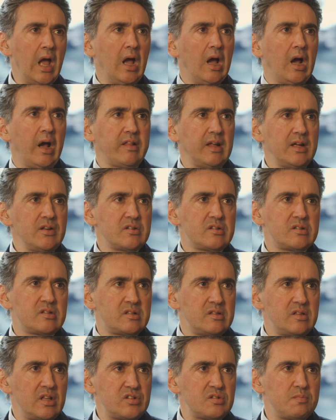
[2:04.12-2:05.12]
I think
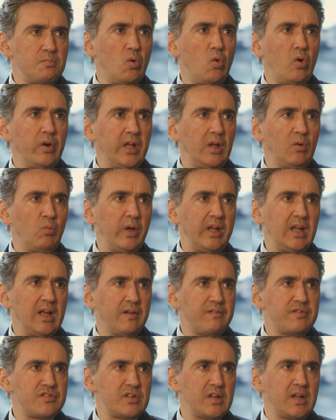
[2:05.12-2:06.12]
this morning we
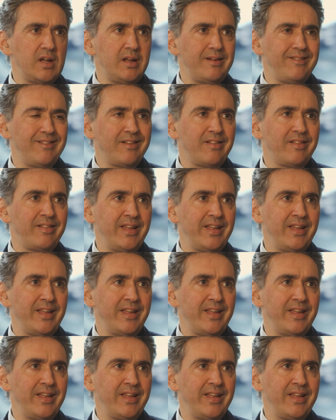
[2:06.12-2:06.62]
have seen